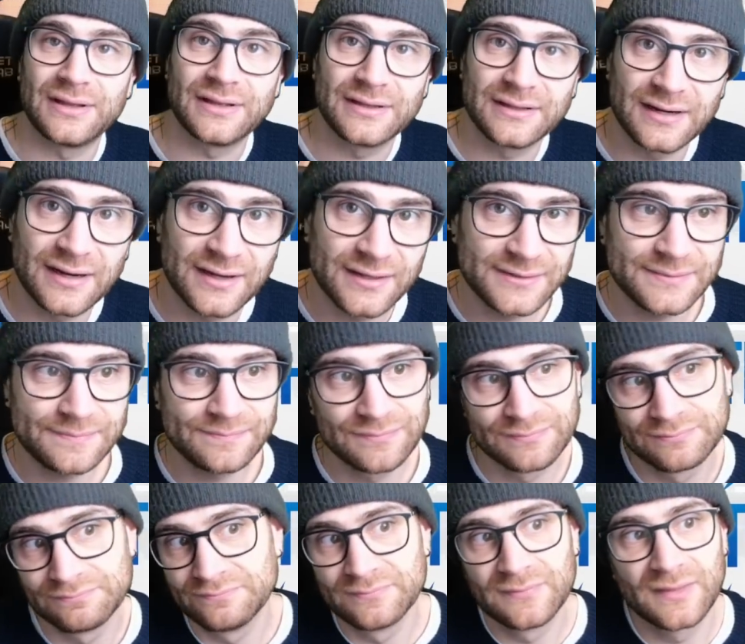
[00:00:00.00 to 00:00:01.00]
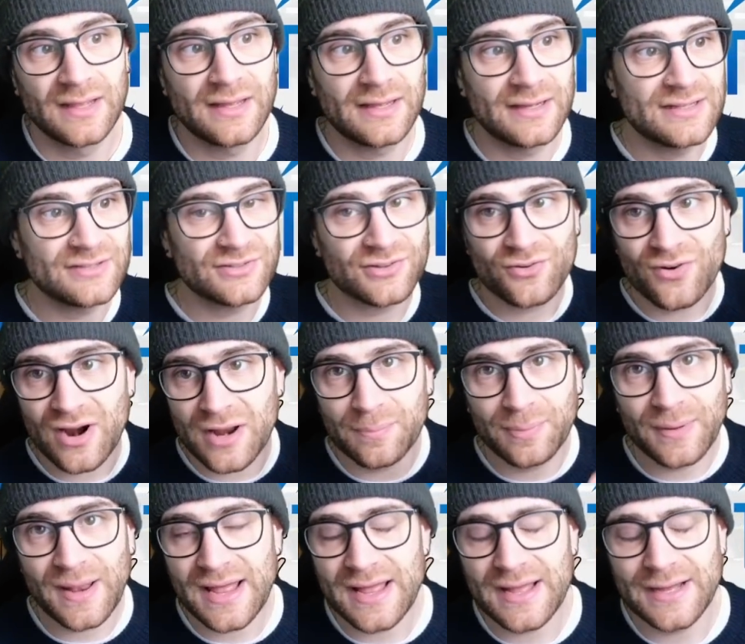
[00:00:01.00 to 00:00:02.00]
You know, he's a great
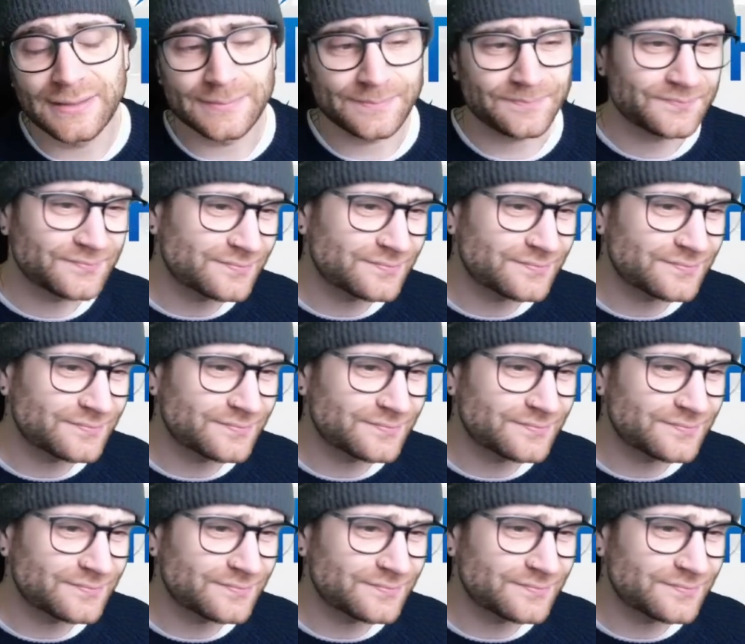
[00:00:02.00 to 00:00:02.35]
player.